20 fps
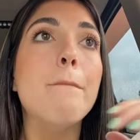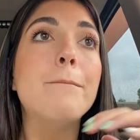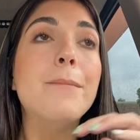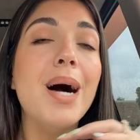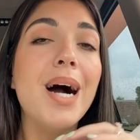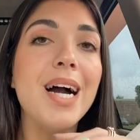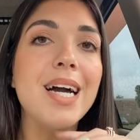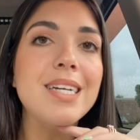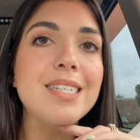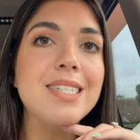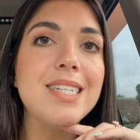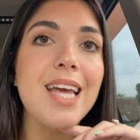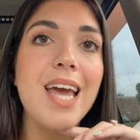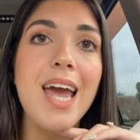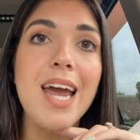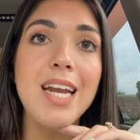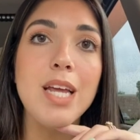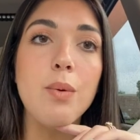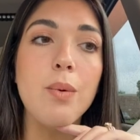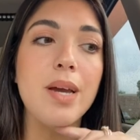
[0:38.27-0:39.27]
But
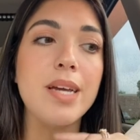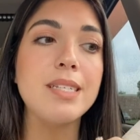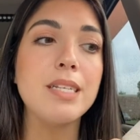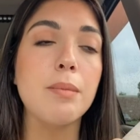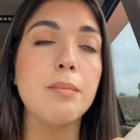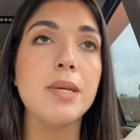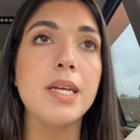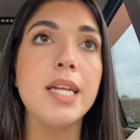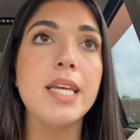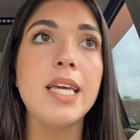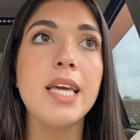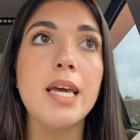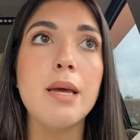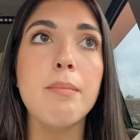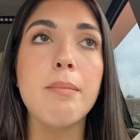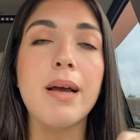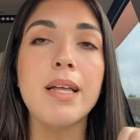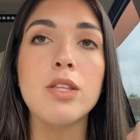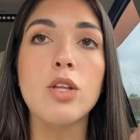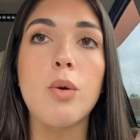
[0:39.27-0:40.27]
anyways, I'm gonna get
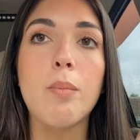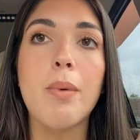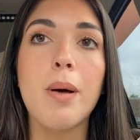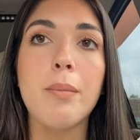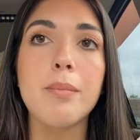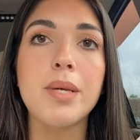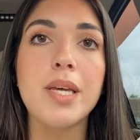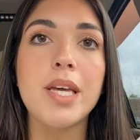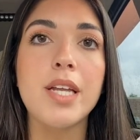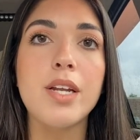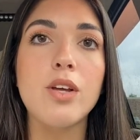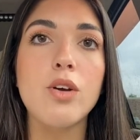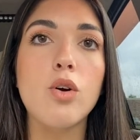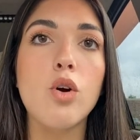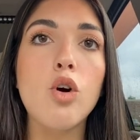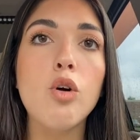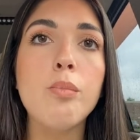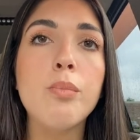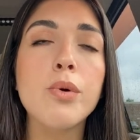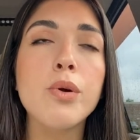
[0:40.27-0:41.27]
my little pumpkin
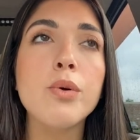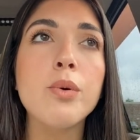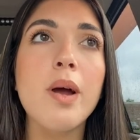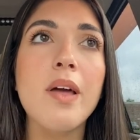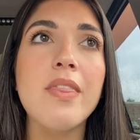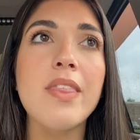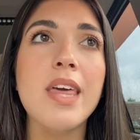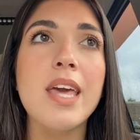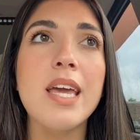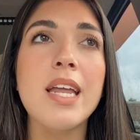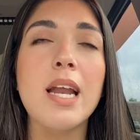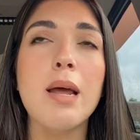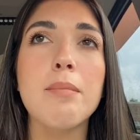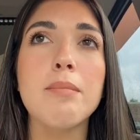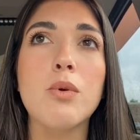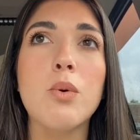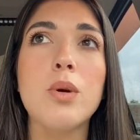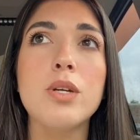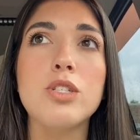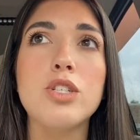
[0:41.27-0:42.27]
cold brew, and then I'm
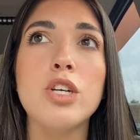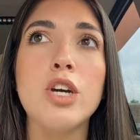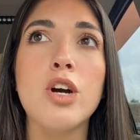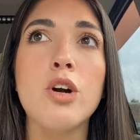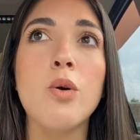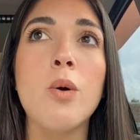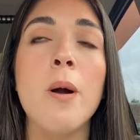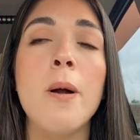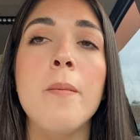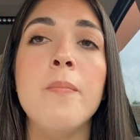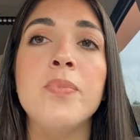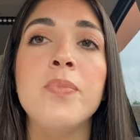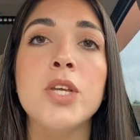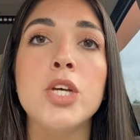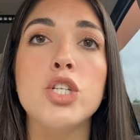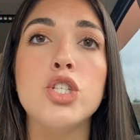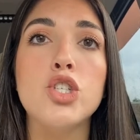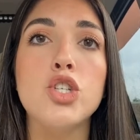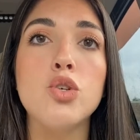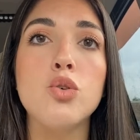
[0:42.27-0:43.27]
going to go
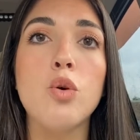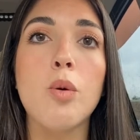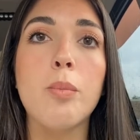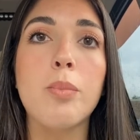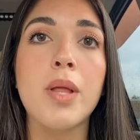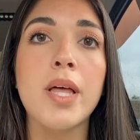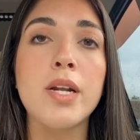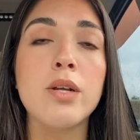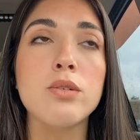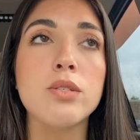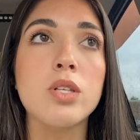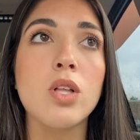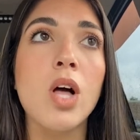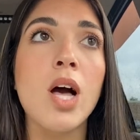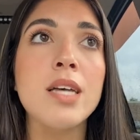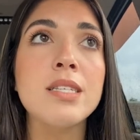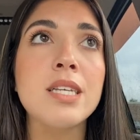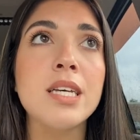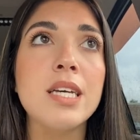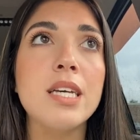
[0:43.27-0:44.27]
to a Plato's
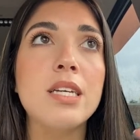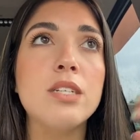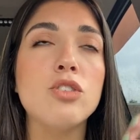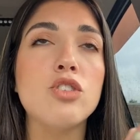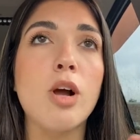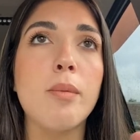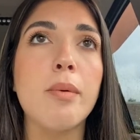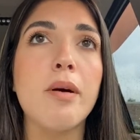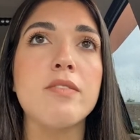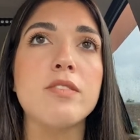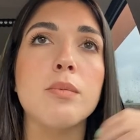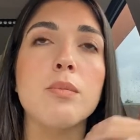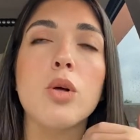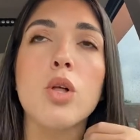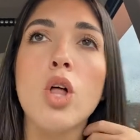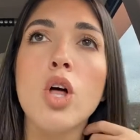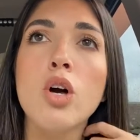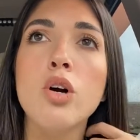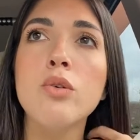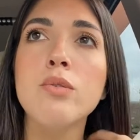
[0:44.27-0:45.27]
Closet and drop off some
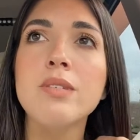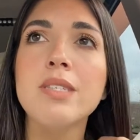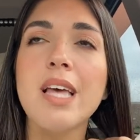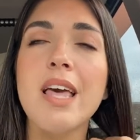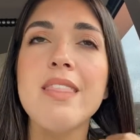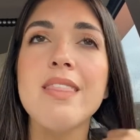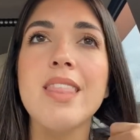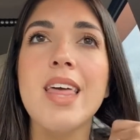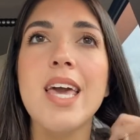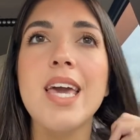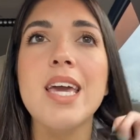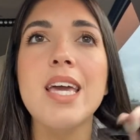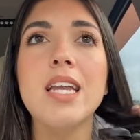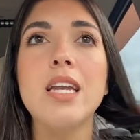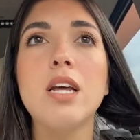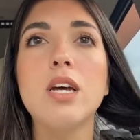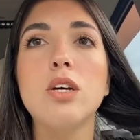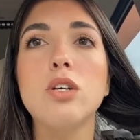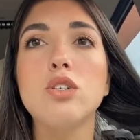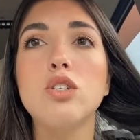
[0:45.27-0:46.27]
clothes, and
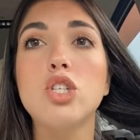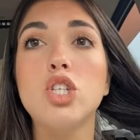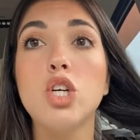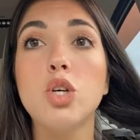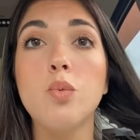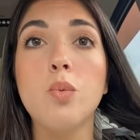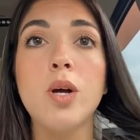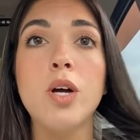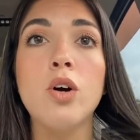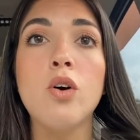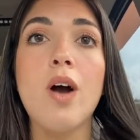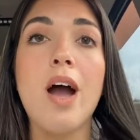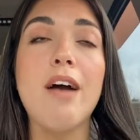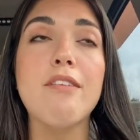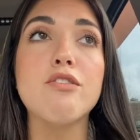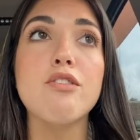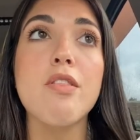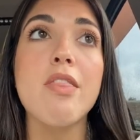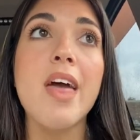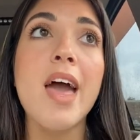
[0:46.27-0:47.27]
then Goodwill
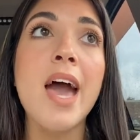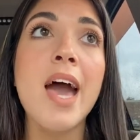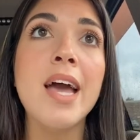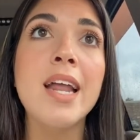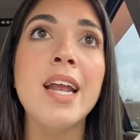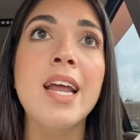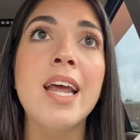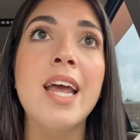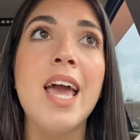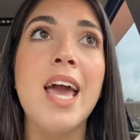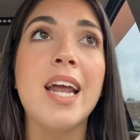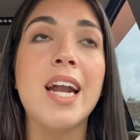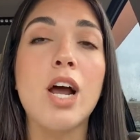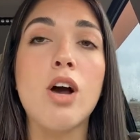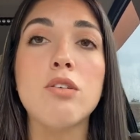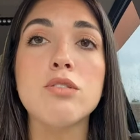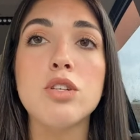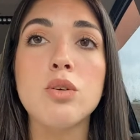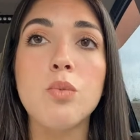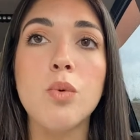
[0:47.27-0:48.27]
after that. And I
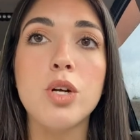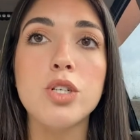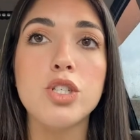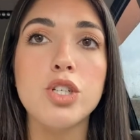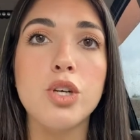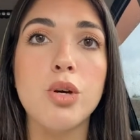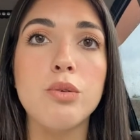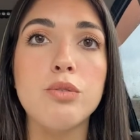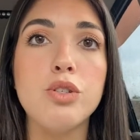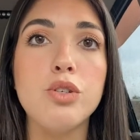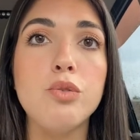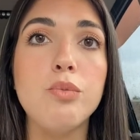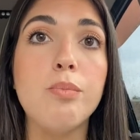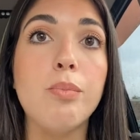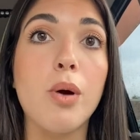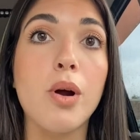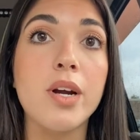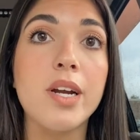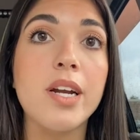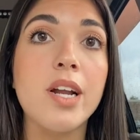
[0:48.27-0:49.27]
also want to go to
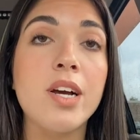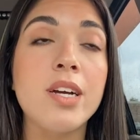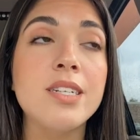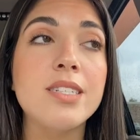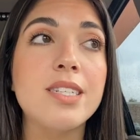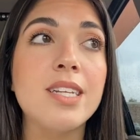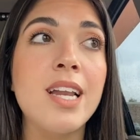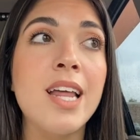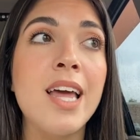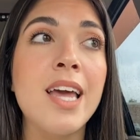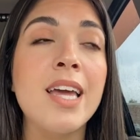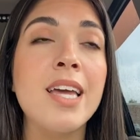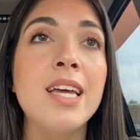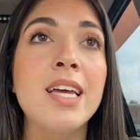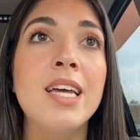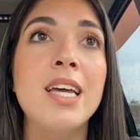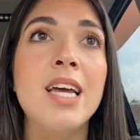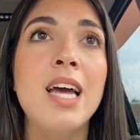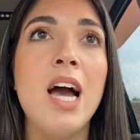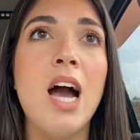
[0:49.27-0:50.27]
Bargain Hunt today,
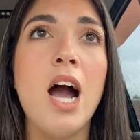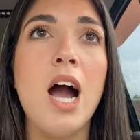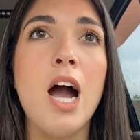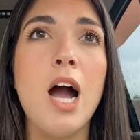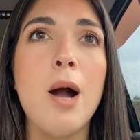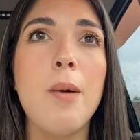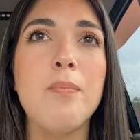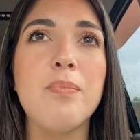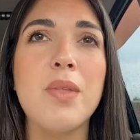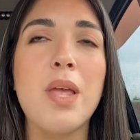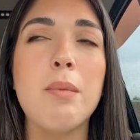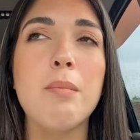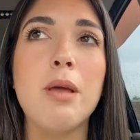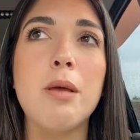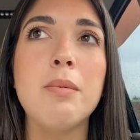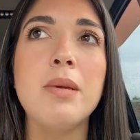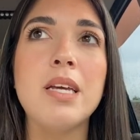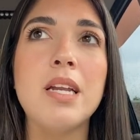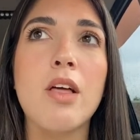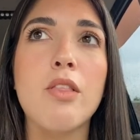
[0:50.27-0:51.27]
um, and
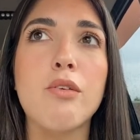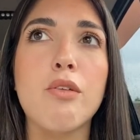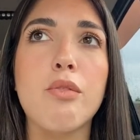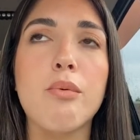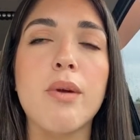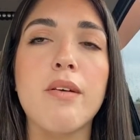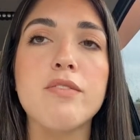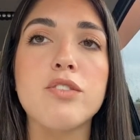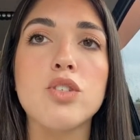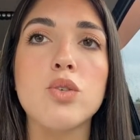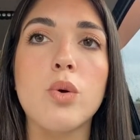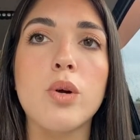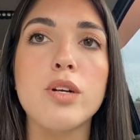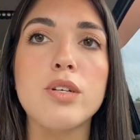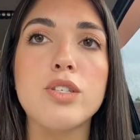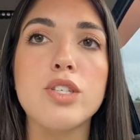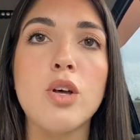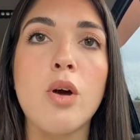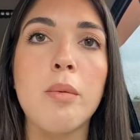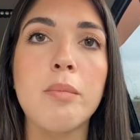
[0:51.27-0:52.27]
maybe another thrift store.
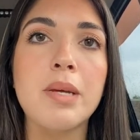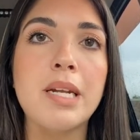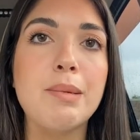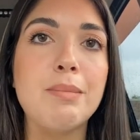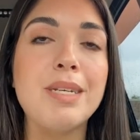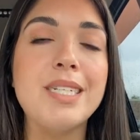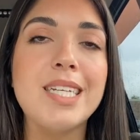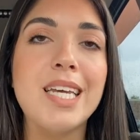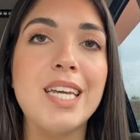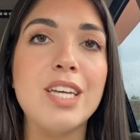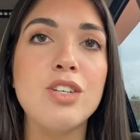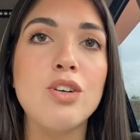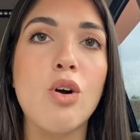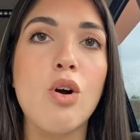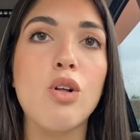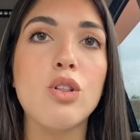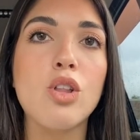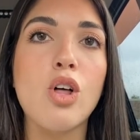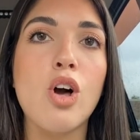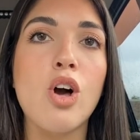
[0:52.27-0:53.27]
So I'm gonna be taking
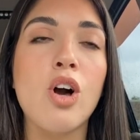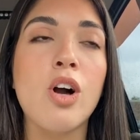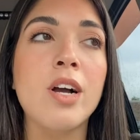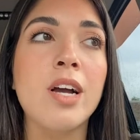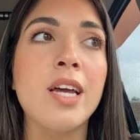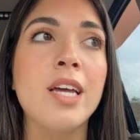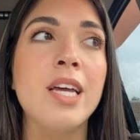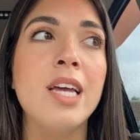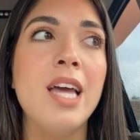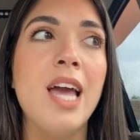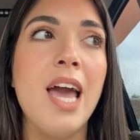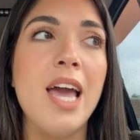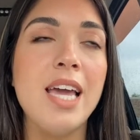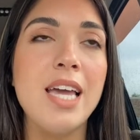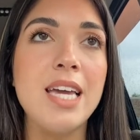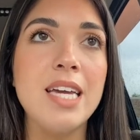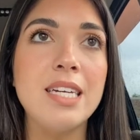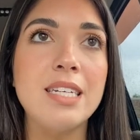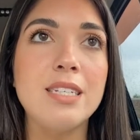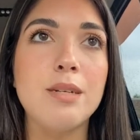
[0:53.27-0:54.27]
y'all along
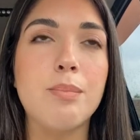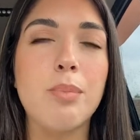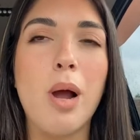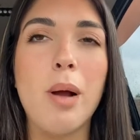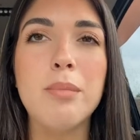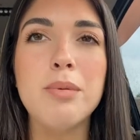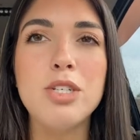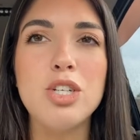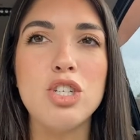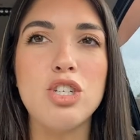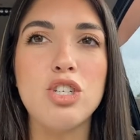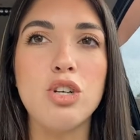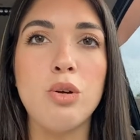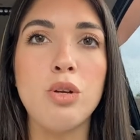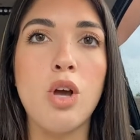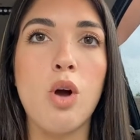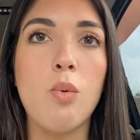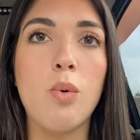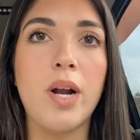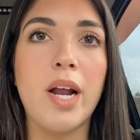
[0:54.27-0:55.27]
and probably just show
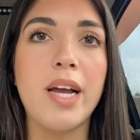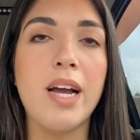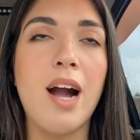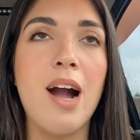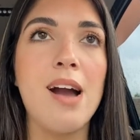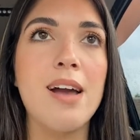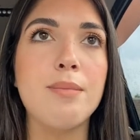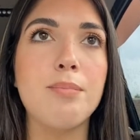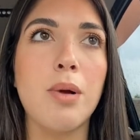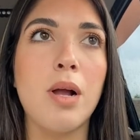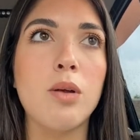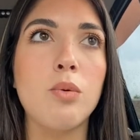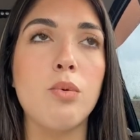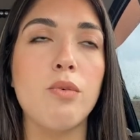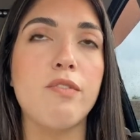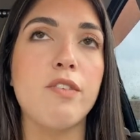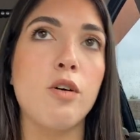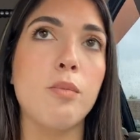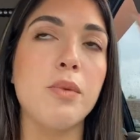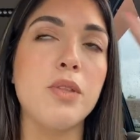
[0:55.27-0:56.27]
y'all what I got. I probably
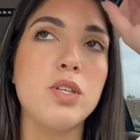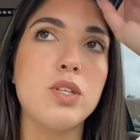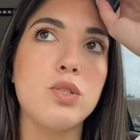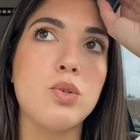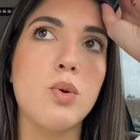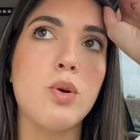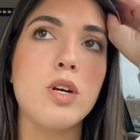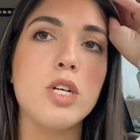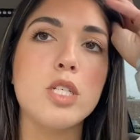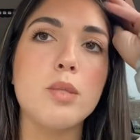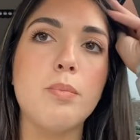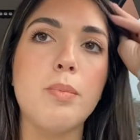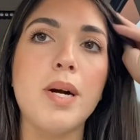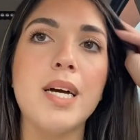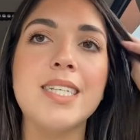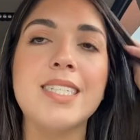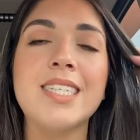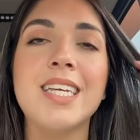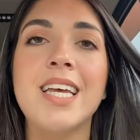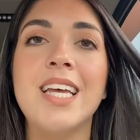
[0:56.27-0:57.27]
won't film in the stores,
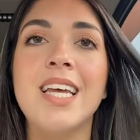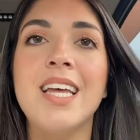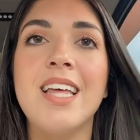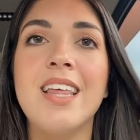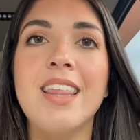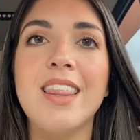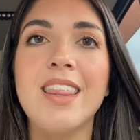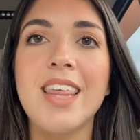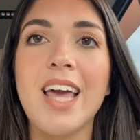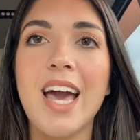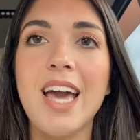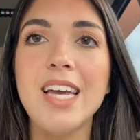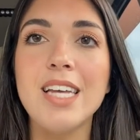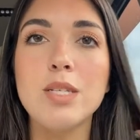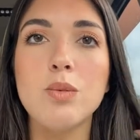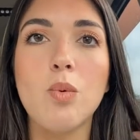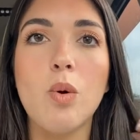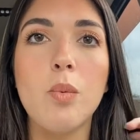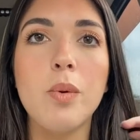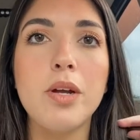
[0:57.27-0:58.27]
but that
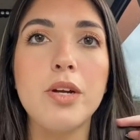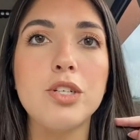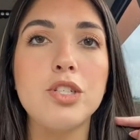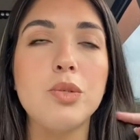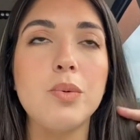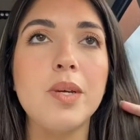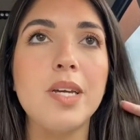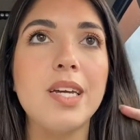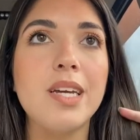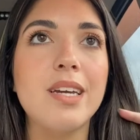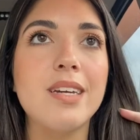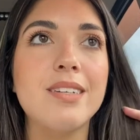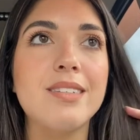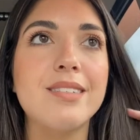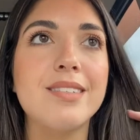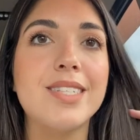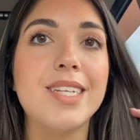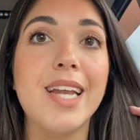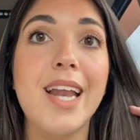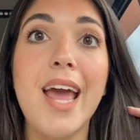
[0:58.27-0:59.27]
is what we are doing
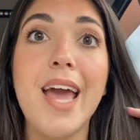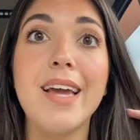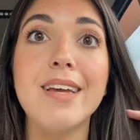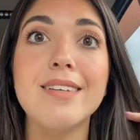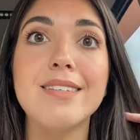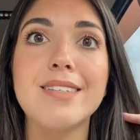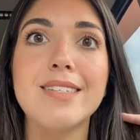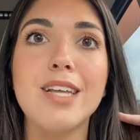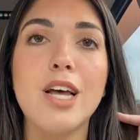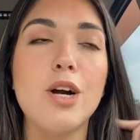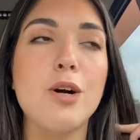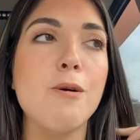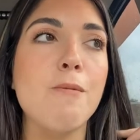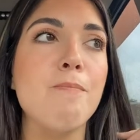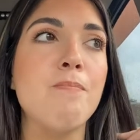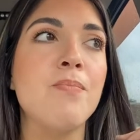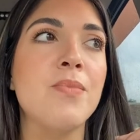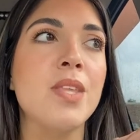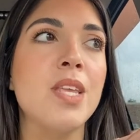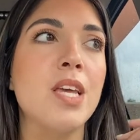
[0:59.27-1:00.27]
today. So
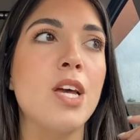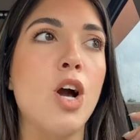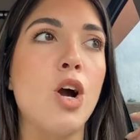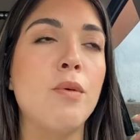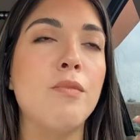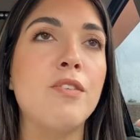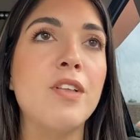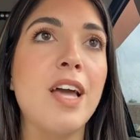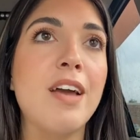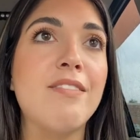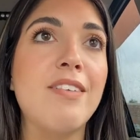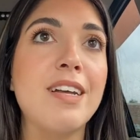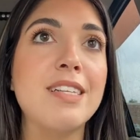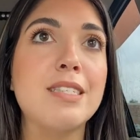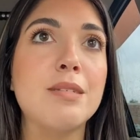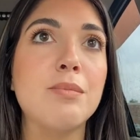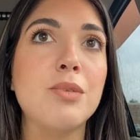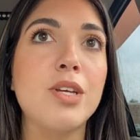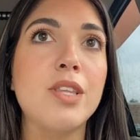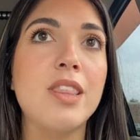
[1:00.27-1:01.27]
hopefully I find
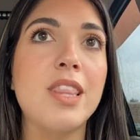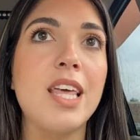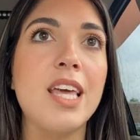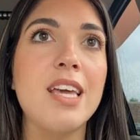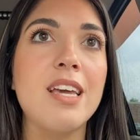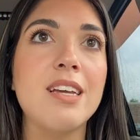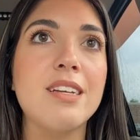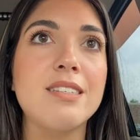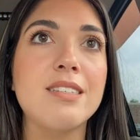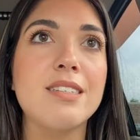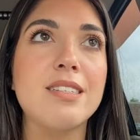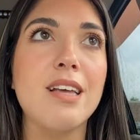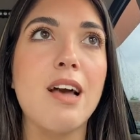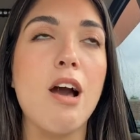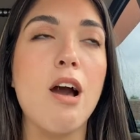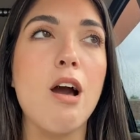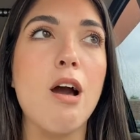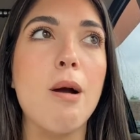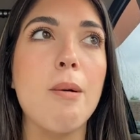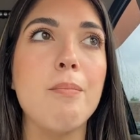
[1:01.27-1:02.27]
some good things.
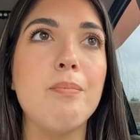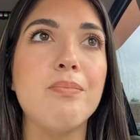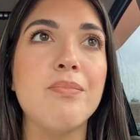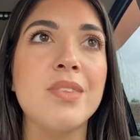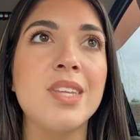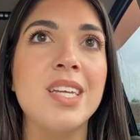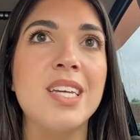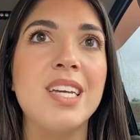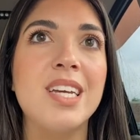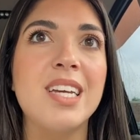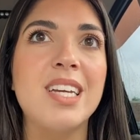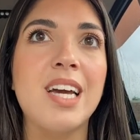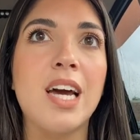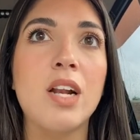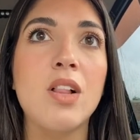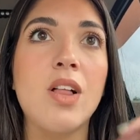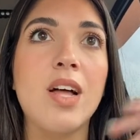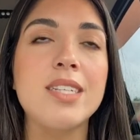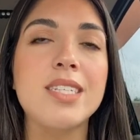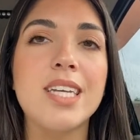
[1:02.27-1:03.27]
Um, got
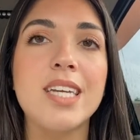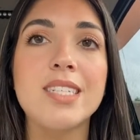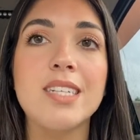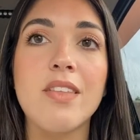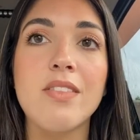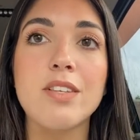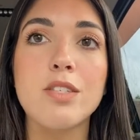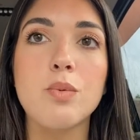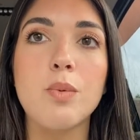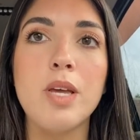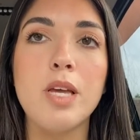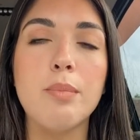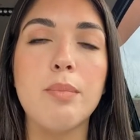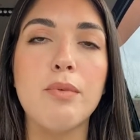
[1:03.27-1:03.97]
a lot to get done this week